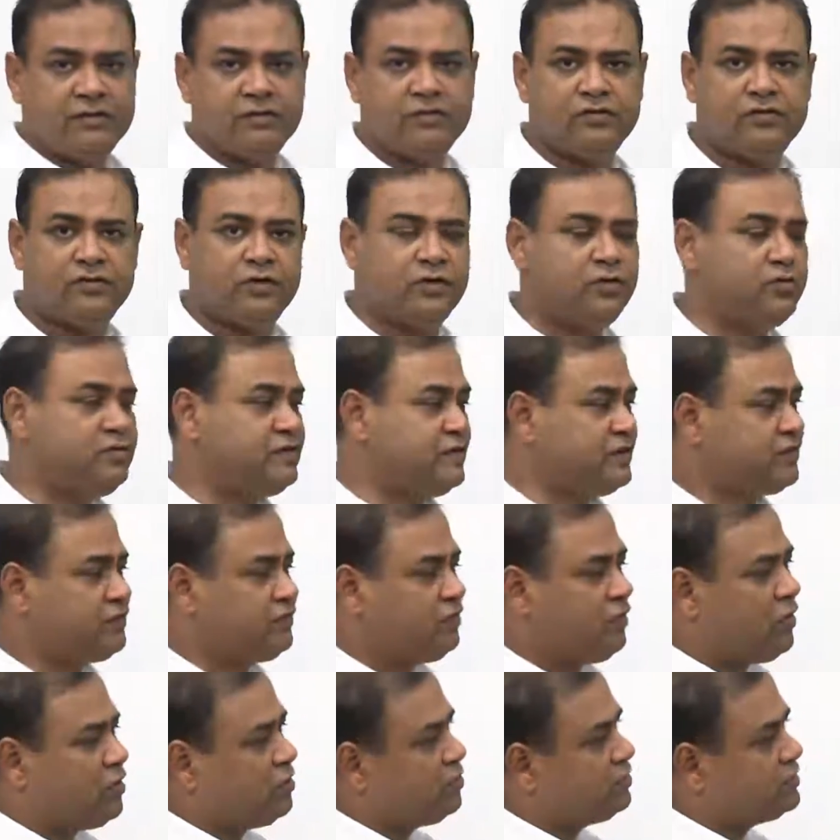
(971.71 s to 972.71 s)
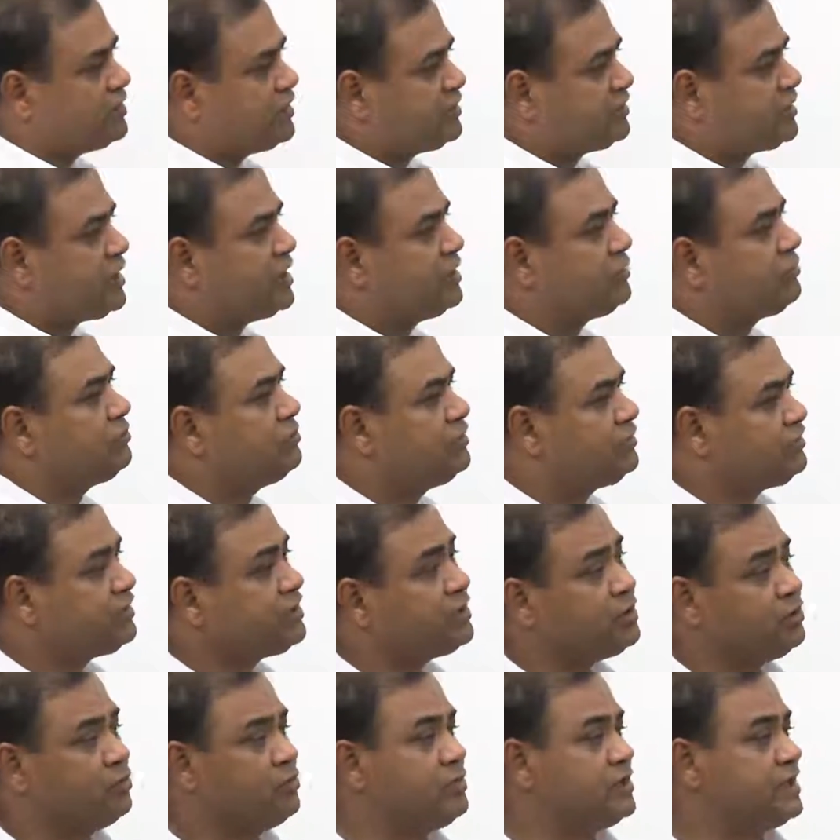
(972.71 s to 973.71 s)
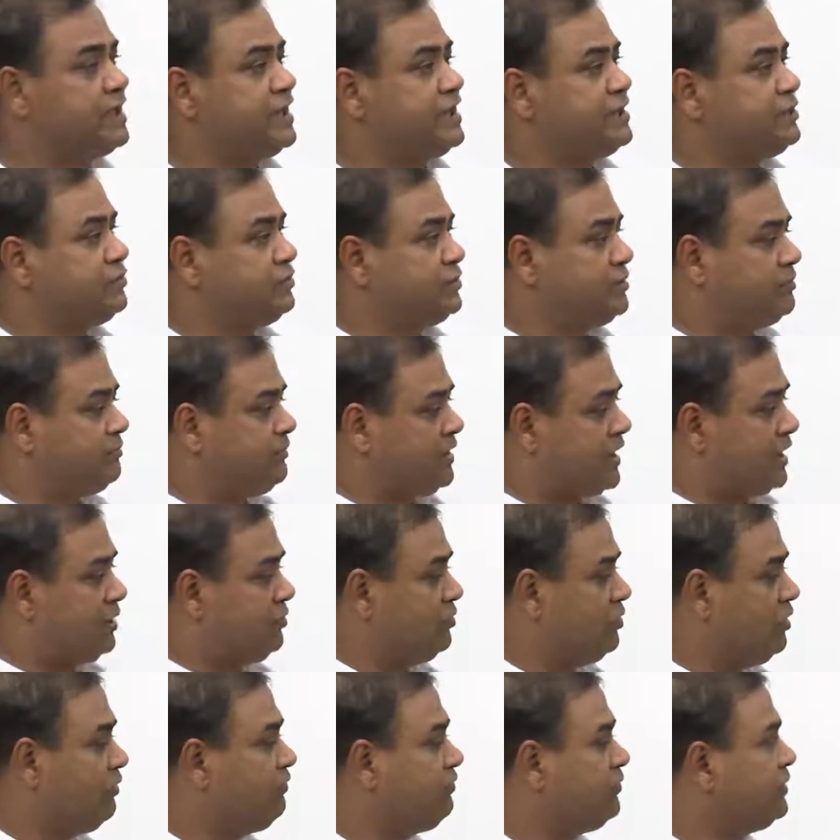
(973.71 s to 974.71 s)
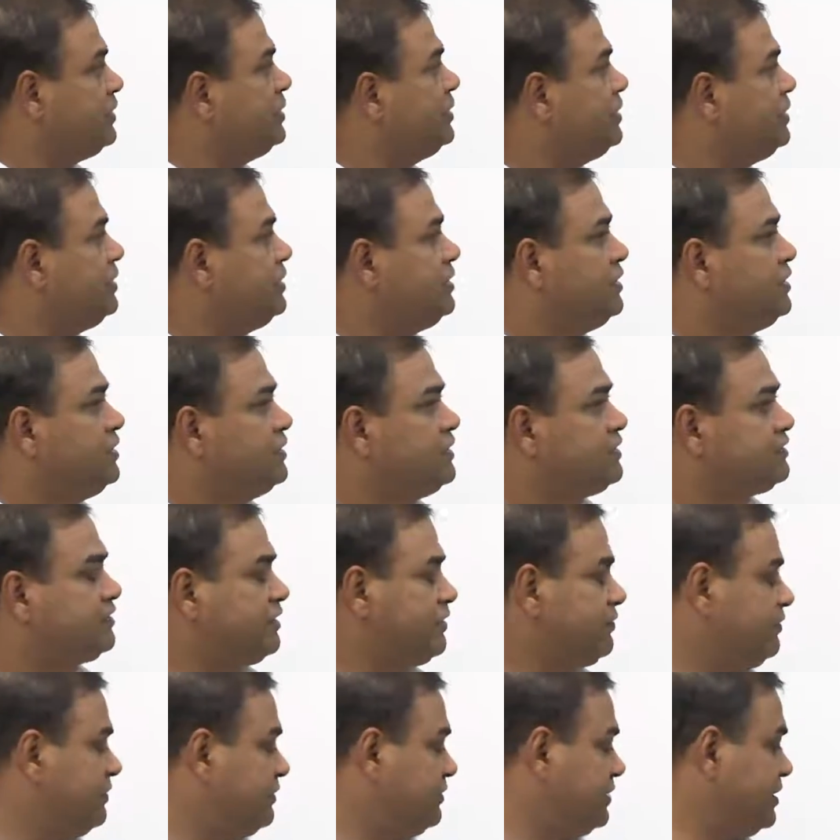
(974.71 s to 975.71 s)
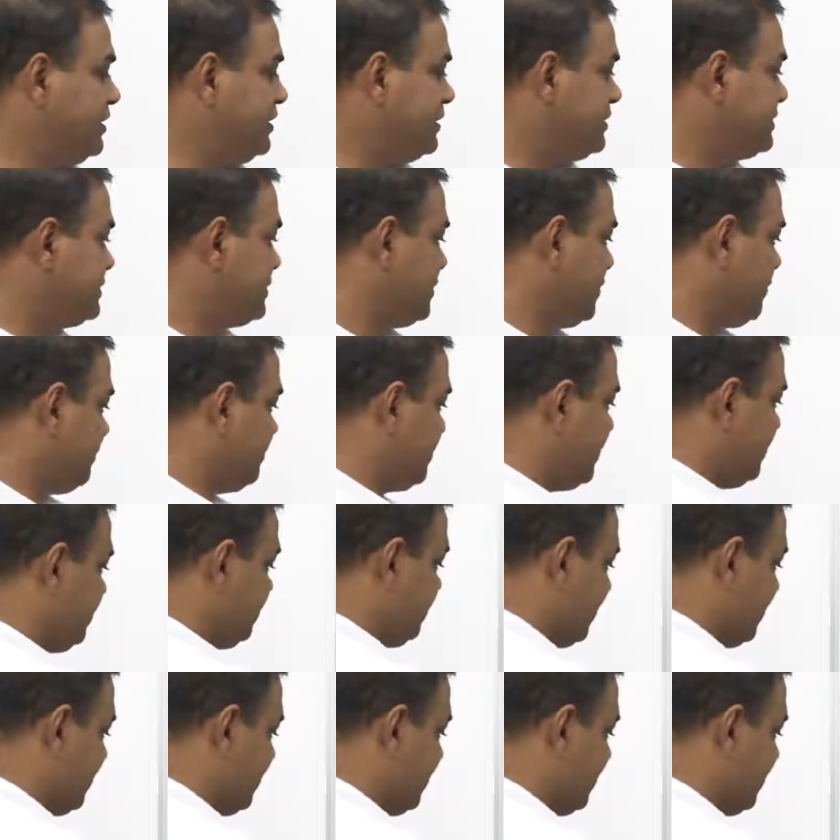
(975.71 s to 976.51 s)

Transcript: So, you just follow that calculation, you will get to the value of surface energy of this